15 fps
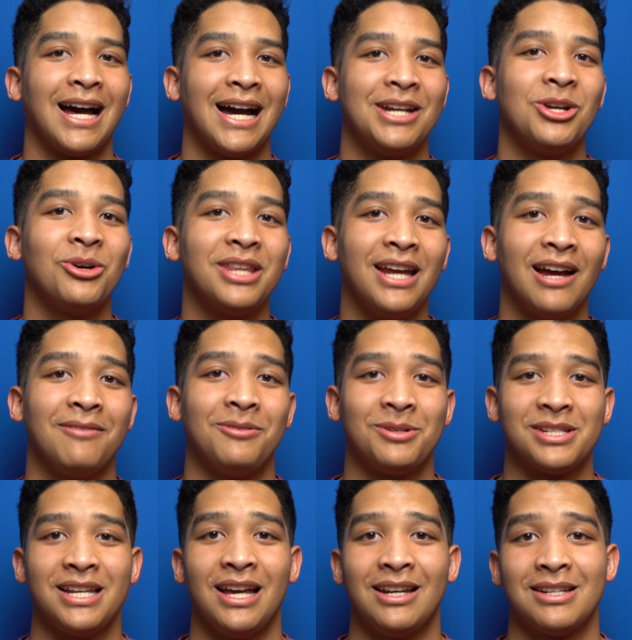I know the iPhone
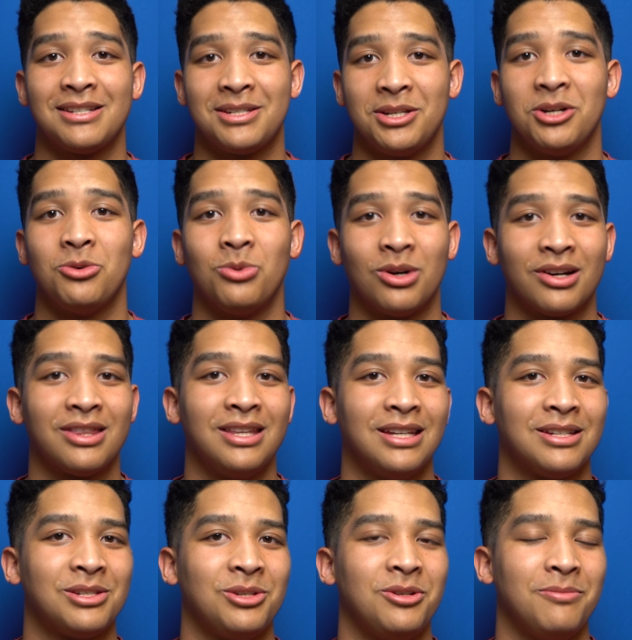X is still worth
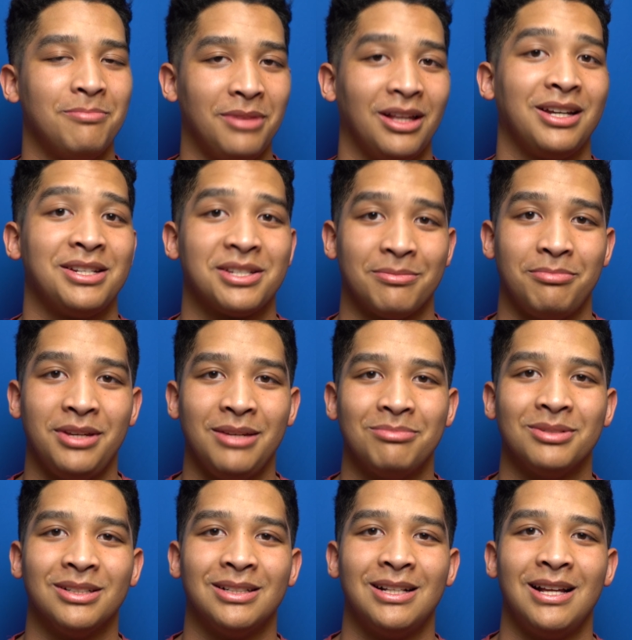it to millions of
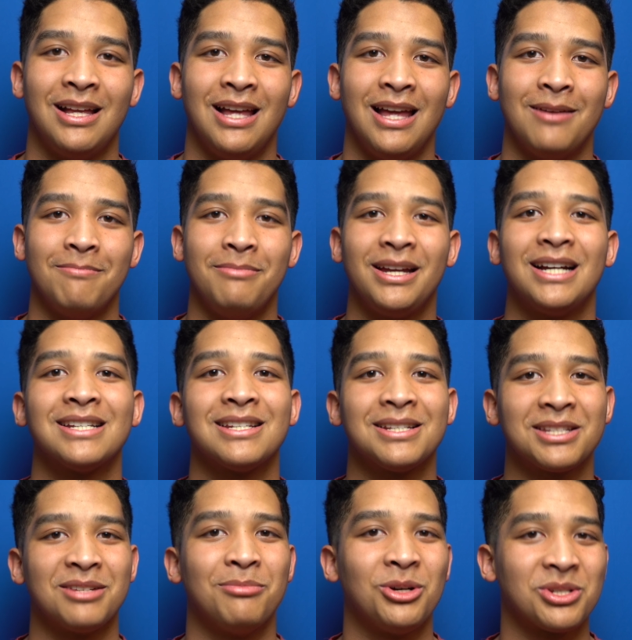people, because it's
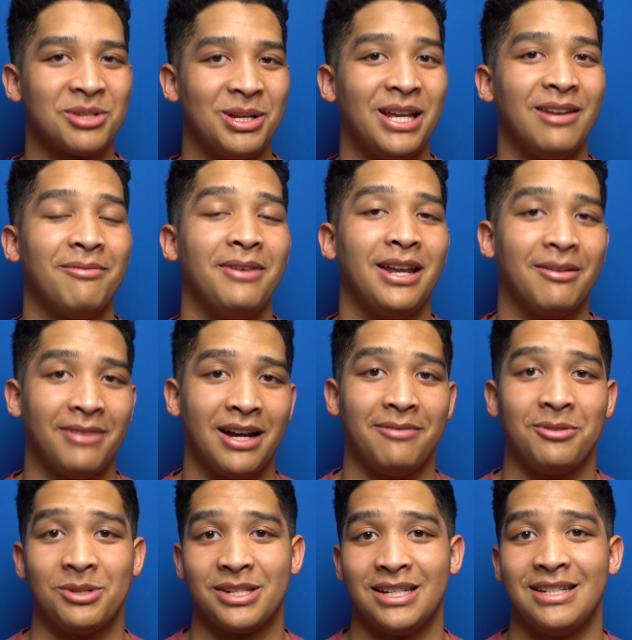the most innovative
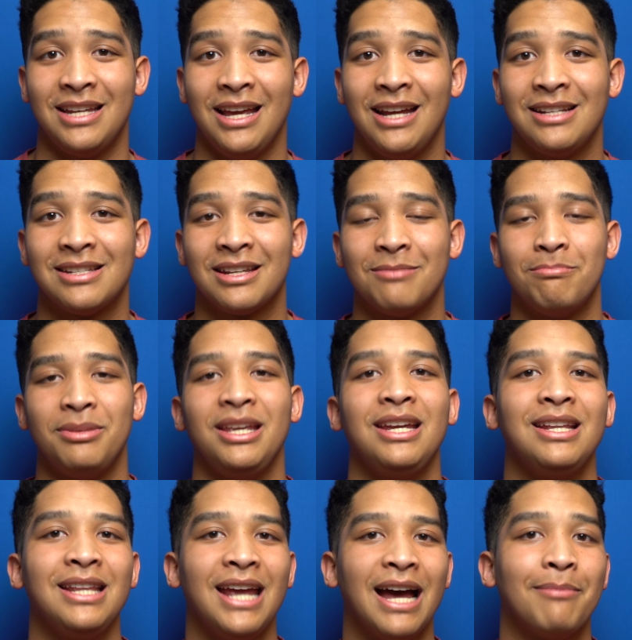iPhone to date, and being
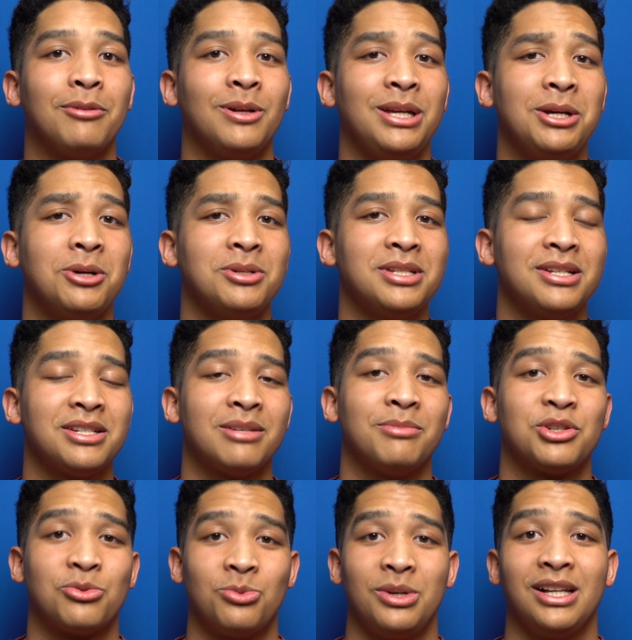in the Apple ecosystem
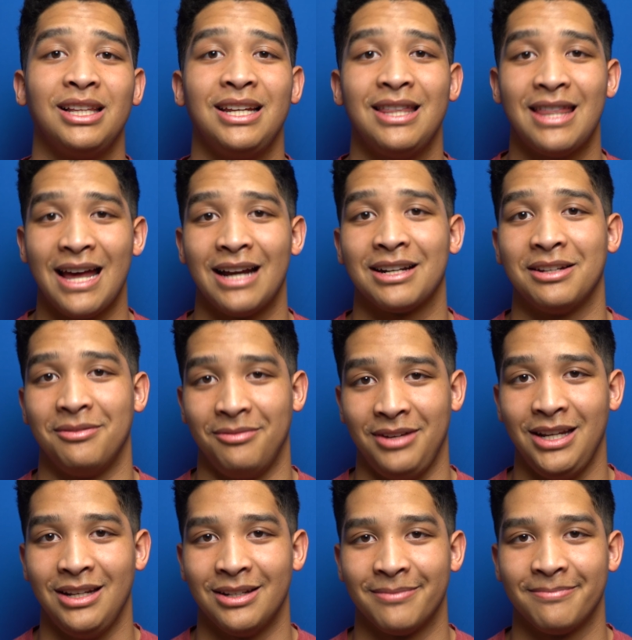is really that
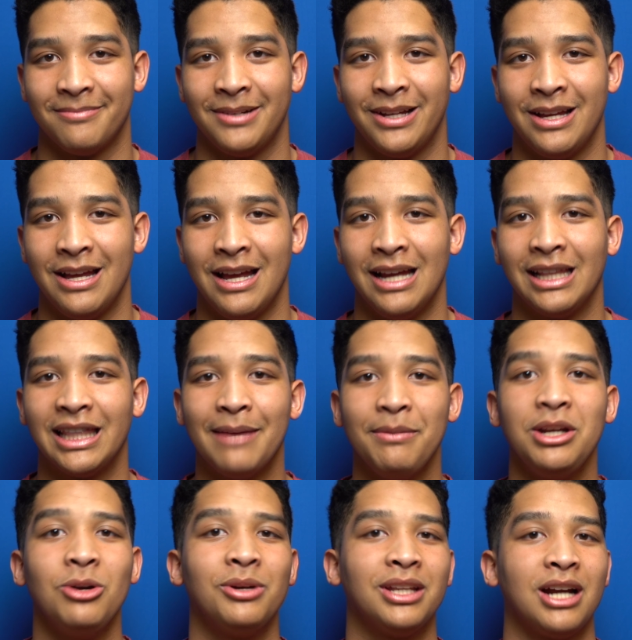convenient. Let me
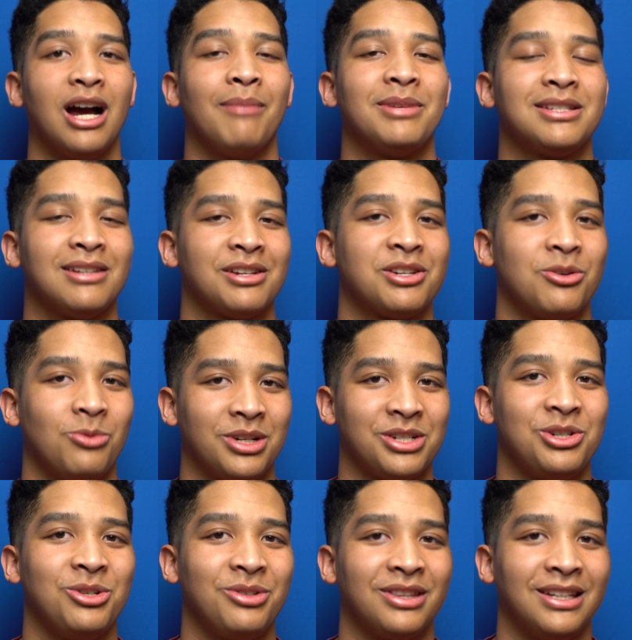know in the comment section what
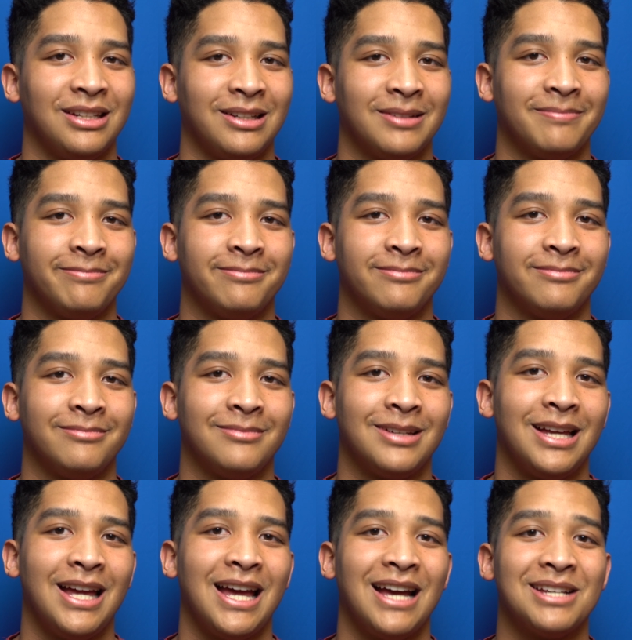you think.
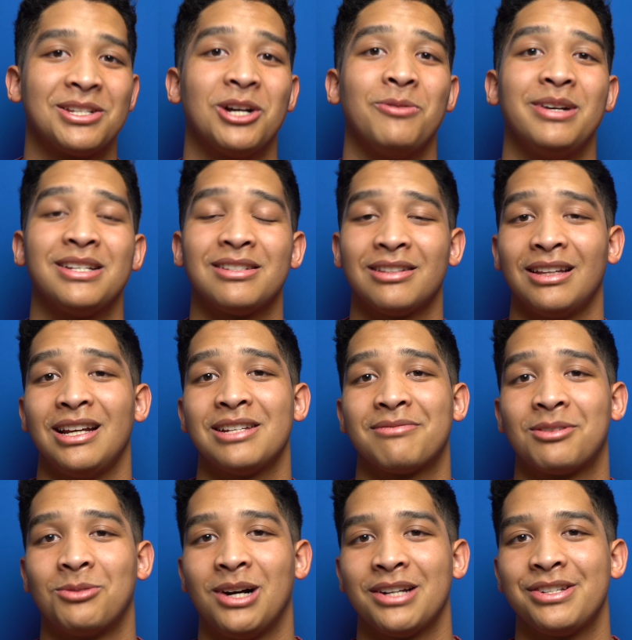As always, thanks
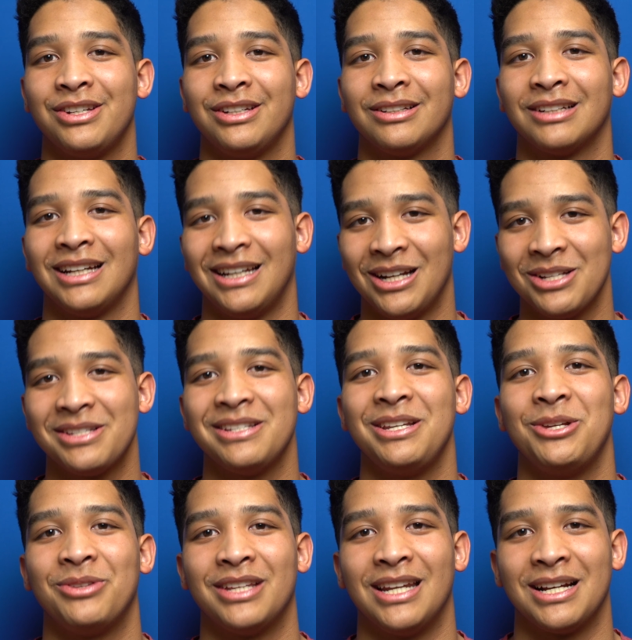for watching, and I'll see
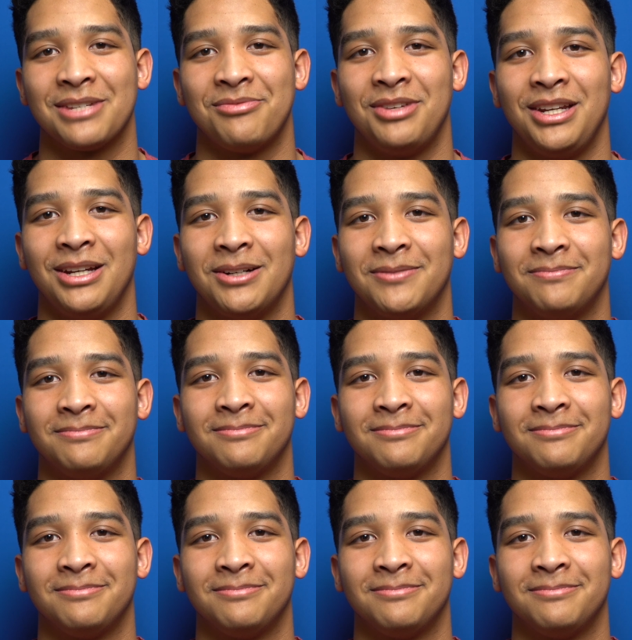you in the next video.